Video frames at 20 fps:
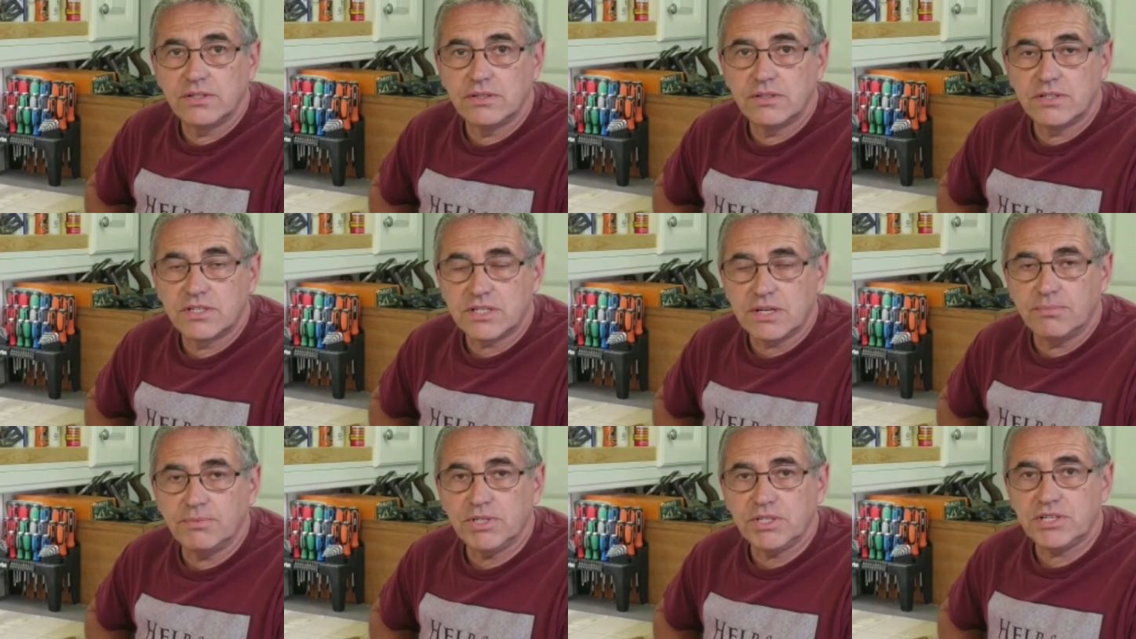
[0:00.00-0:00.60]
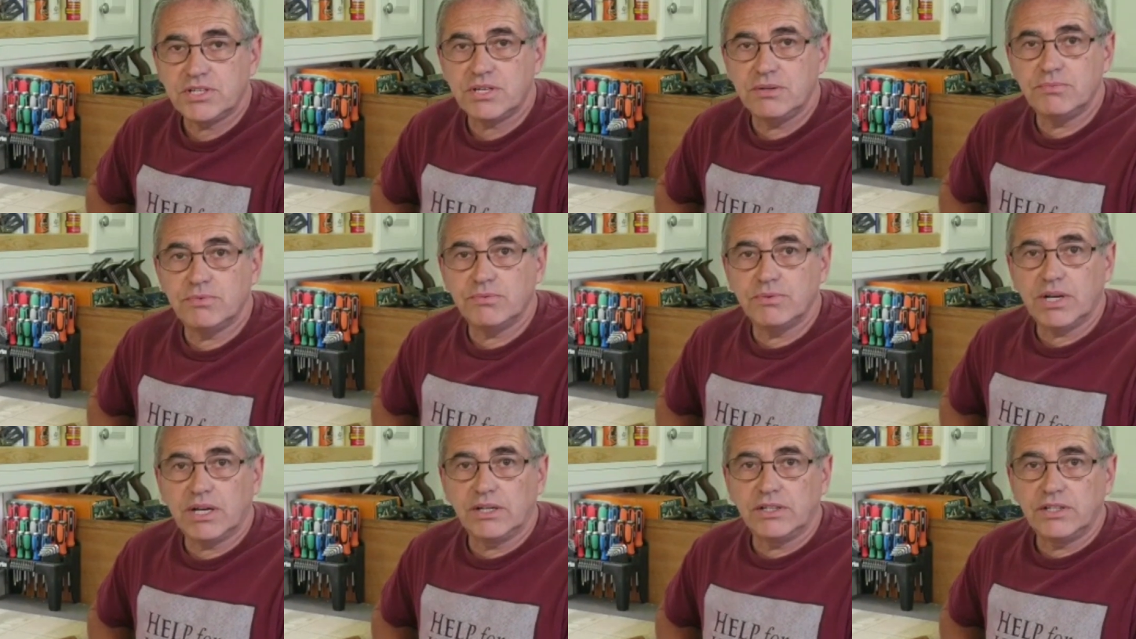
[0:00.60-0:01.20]
Some of the timber we're
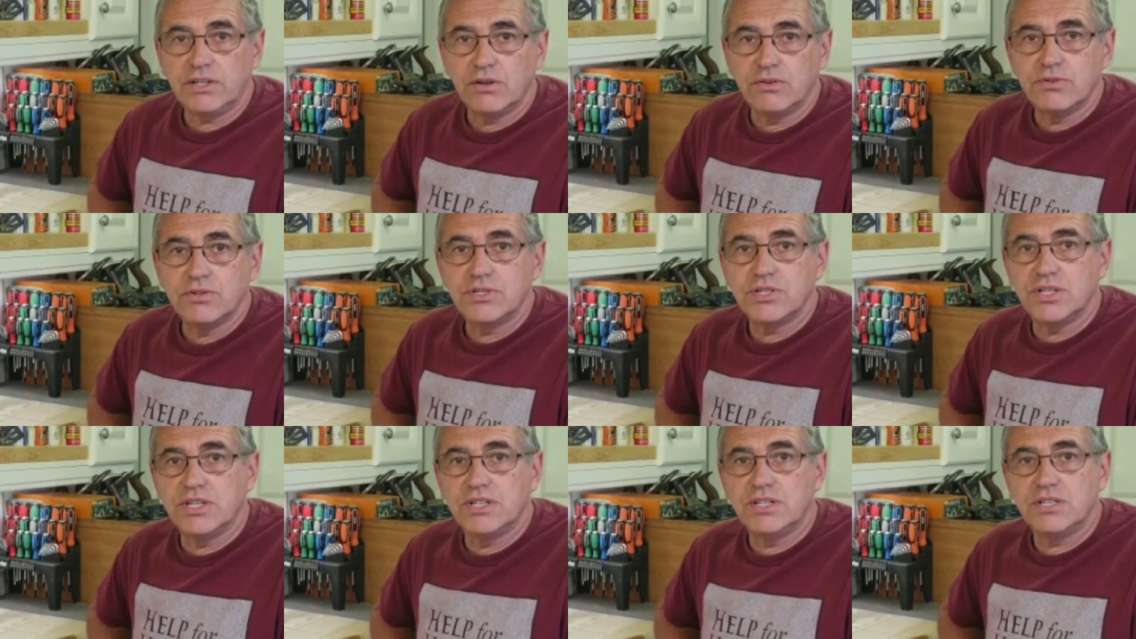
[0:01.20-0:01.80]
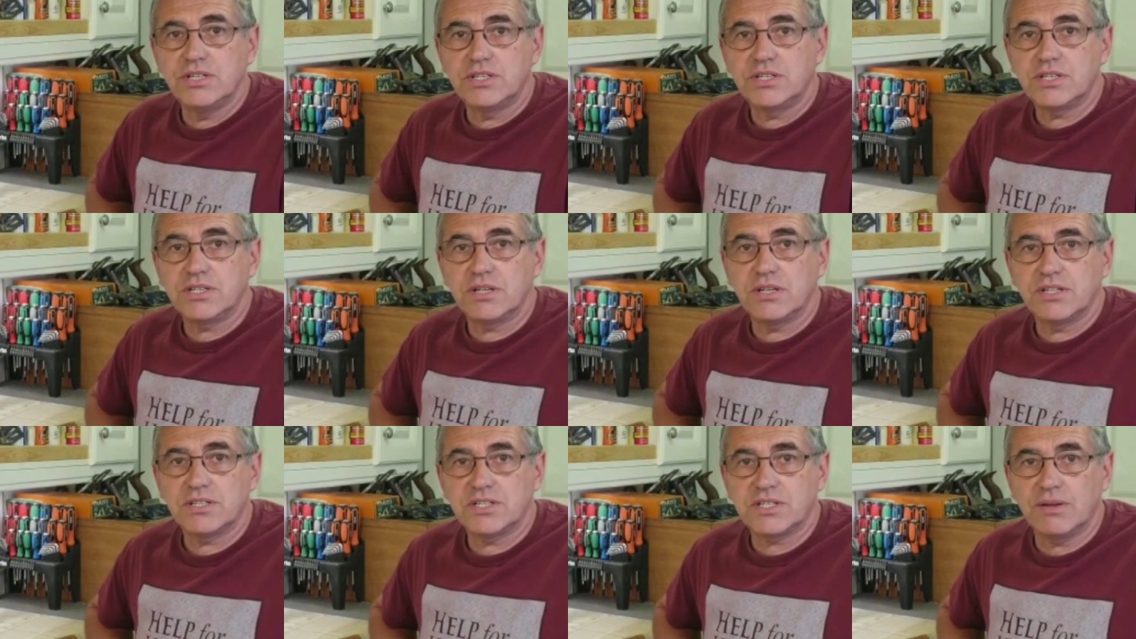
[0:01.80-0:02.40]
going to use is
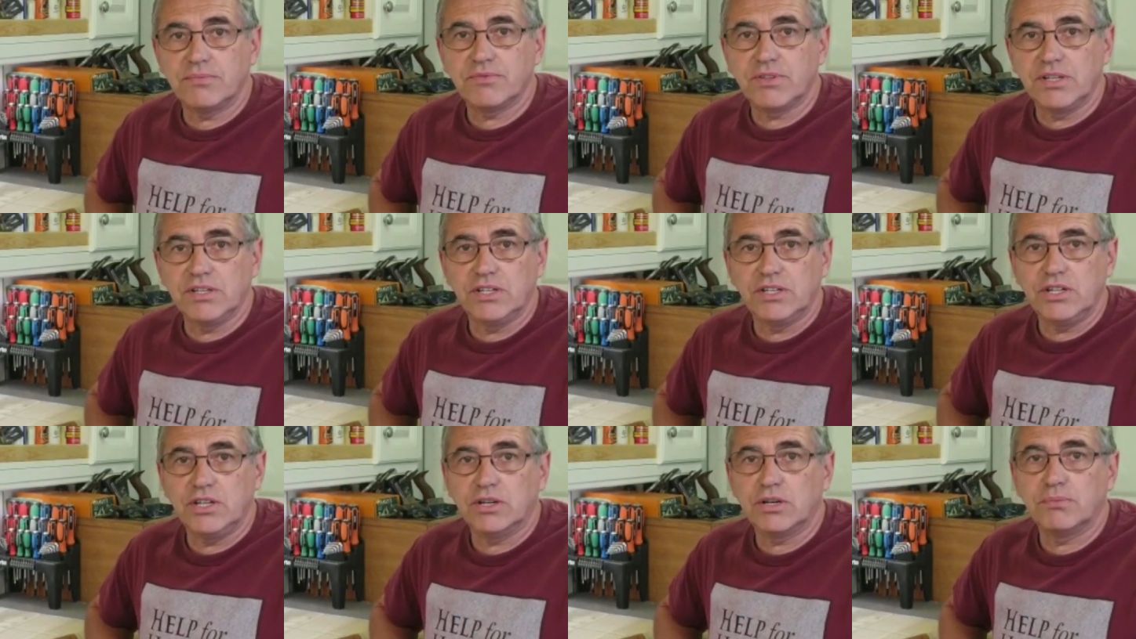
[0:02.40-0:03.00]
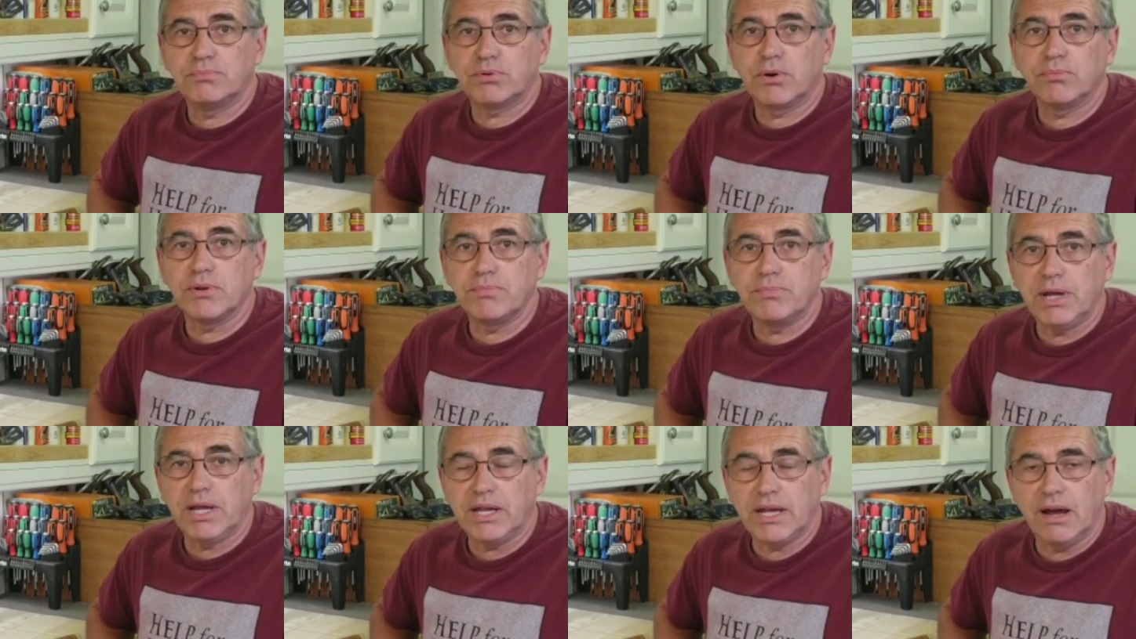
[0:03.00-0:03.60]
something that you could probably
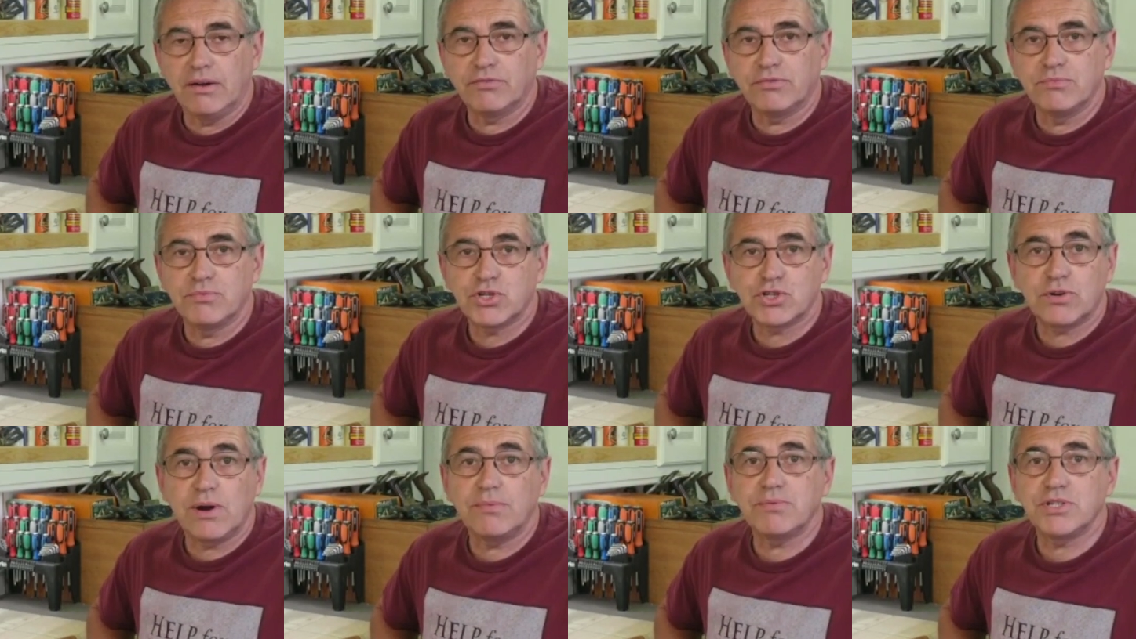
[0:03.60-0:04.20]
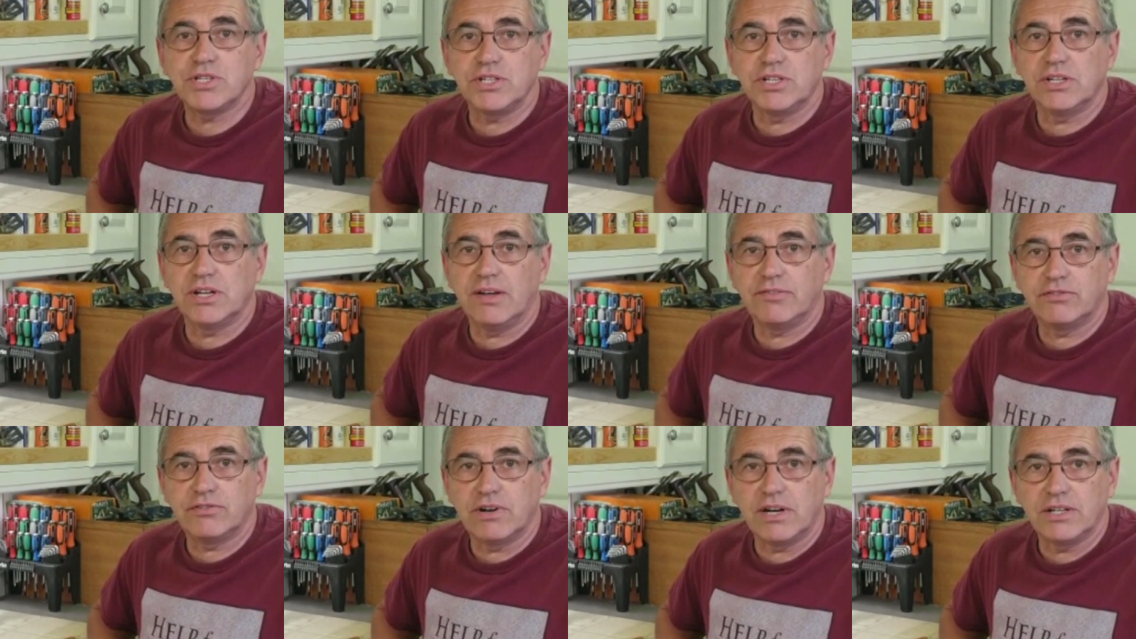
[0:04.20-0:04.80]
pick up from scraps that you'll
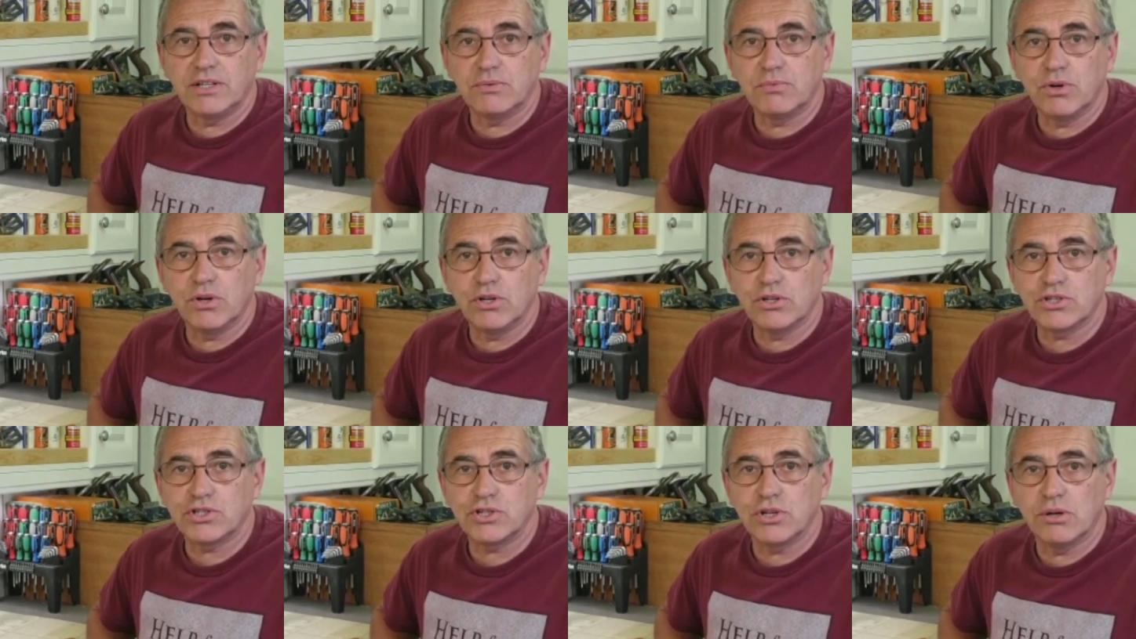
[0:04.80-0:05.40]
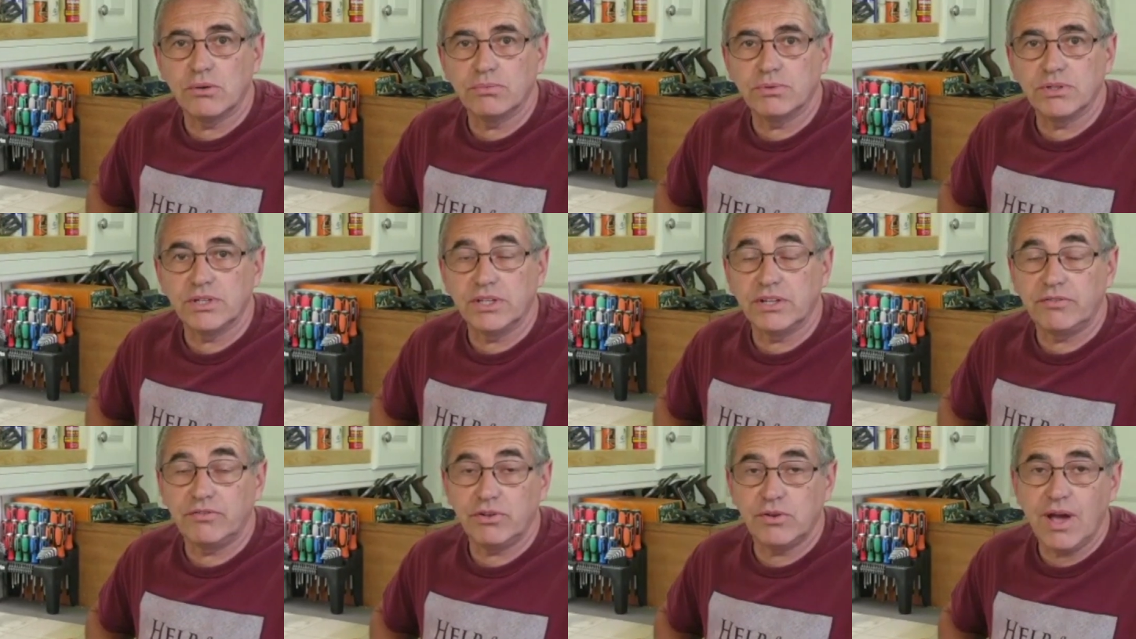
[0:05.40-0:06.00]
have around the workshop, and
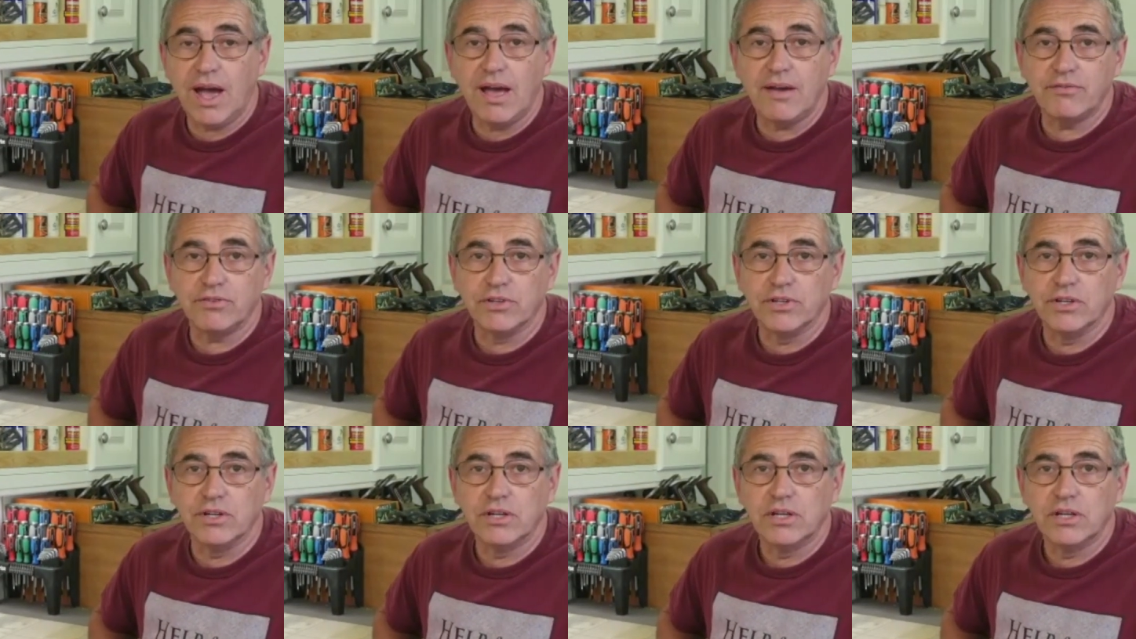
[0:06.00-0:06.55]
if you haven't,